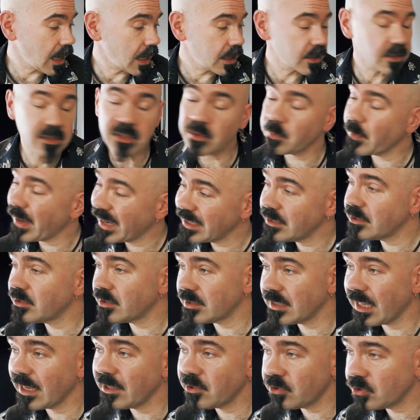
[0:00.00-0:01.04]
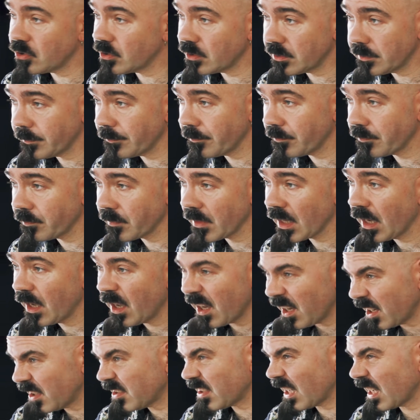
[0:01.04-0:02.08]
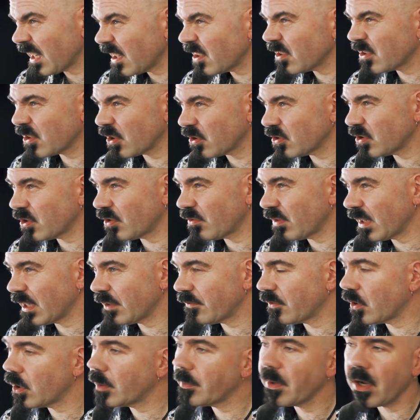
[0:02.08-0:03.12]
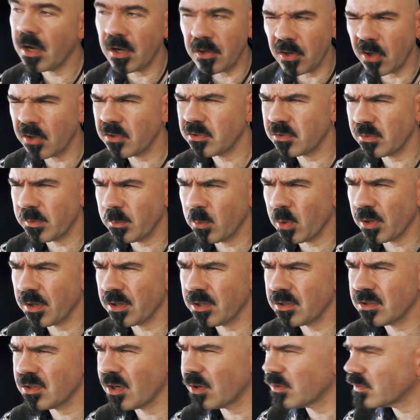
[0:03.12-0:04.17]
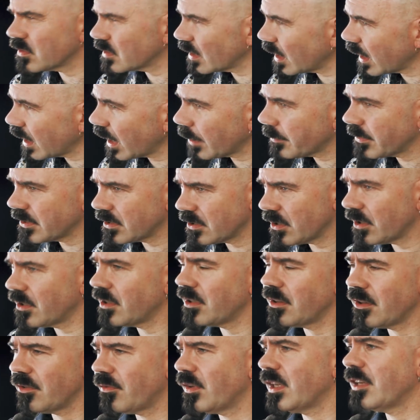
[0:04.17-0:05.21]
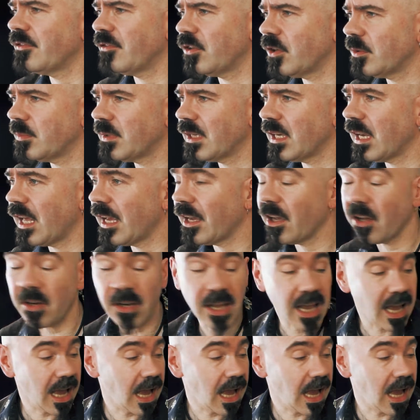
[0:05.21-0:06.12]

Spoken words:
Space Station as a little touch of reverb, and also in one of the tones I'll be turning the reverb delay on.